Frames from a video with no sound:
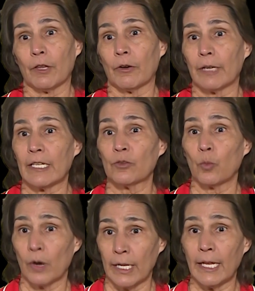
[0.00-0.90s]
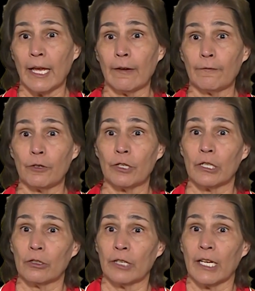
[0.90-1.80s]
there is one F, you
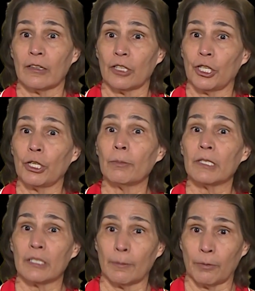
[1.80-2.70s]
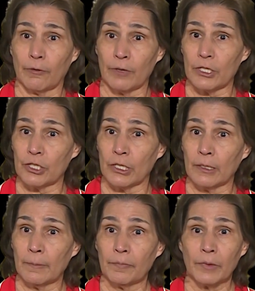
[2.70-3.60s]
can look at the cumulative
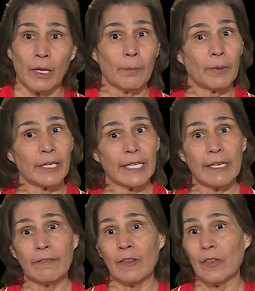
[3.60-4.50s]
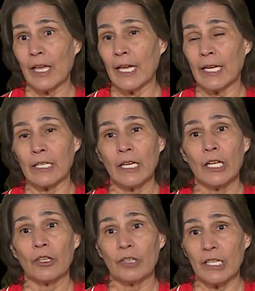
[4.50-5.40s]
provision but even then,
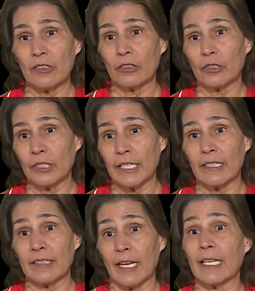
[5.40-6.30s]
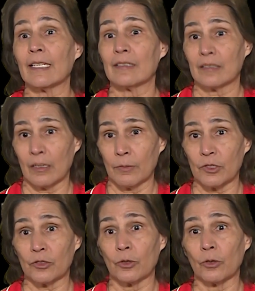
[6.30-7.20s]
you need to look at taking
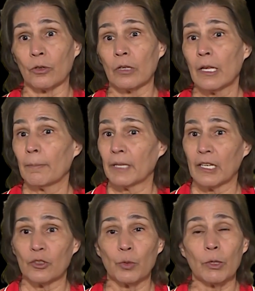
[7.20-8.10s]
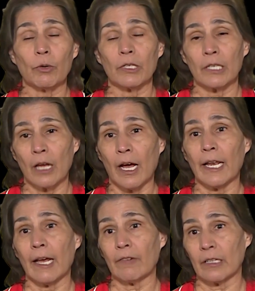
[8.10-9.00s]
summer school because we will
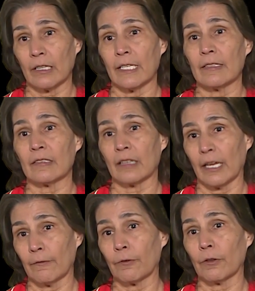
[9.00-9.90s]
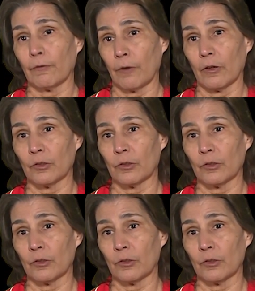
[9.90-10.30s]
not have a clean slate for the fall